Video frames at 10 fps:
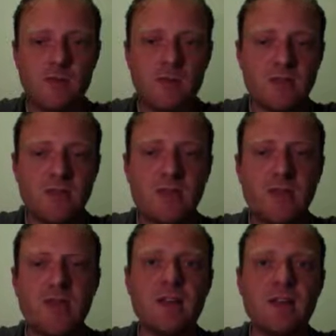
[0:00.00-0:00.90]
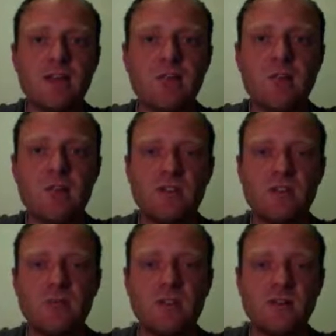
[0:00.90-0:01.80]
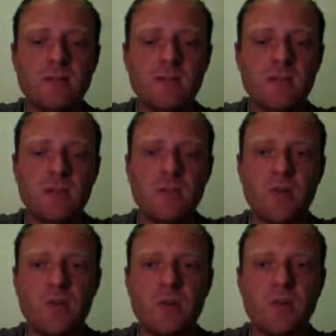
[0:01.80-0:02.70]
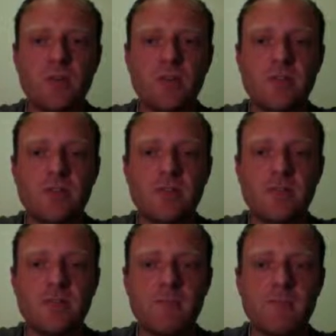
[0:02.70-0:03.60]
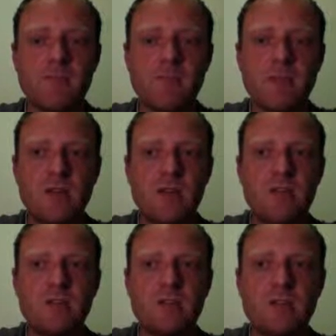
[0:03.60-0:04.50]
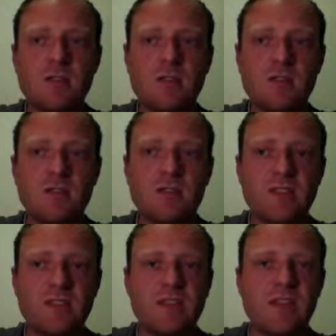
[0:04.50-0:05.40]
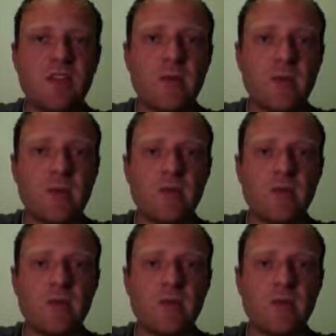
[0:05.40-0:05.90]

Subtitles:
That's how you can't convert it into an int, and we need to return that. So let's run this and see how we go.